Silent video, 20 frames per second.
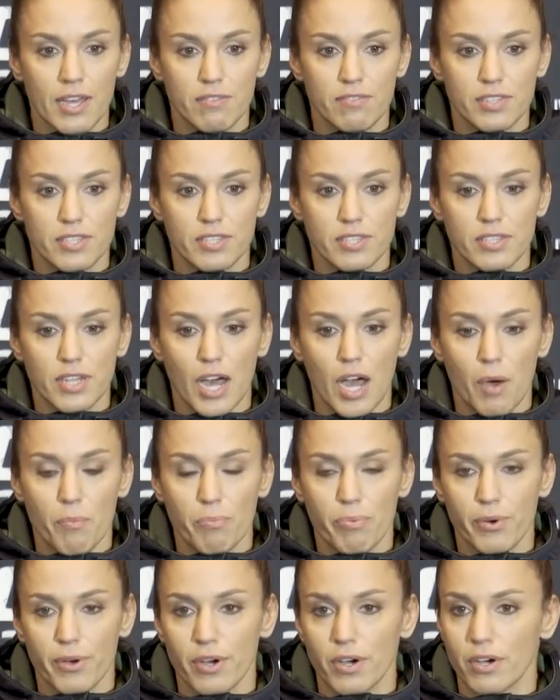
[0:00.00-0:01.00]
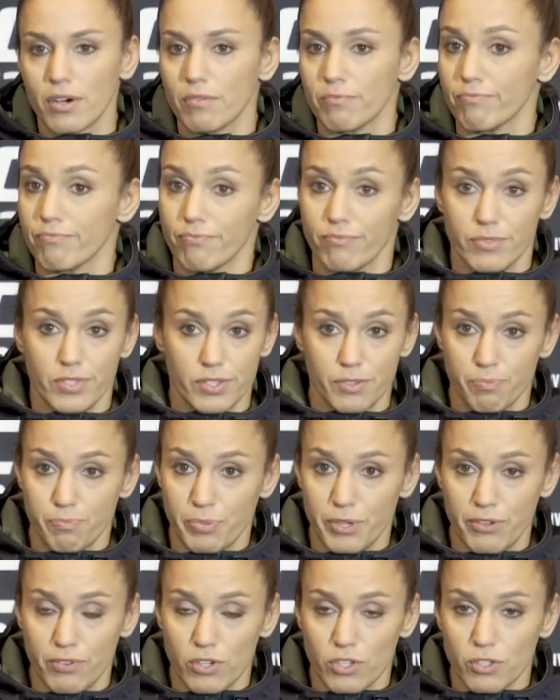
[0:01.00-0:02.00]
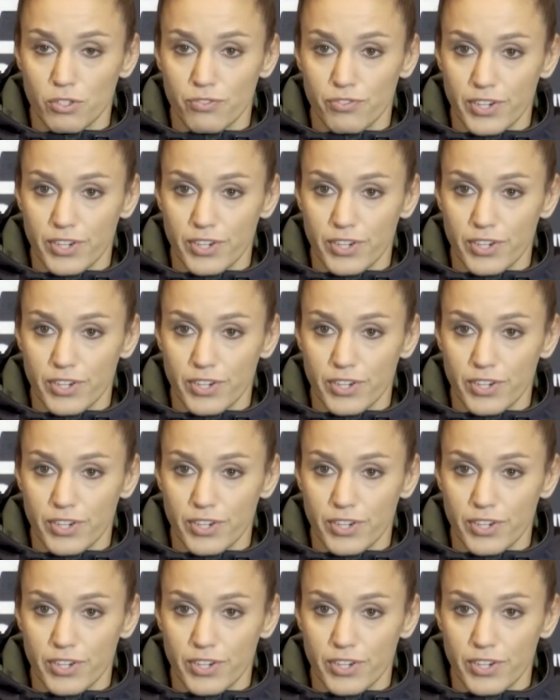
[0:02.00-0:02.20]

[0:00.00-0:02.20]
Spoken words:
we stop with previous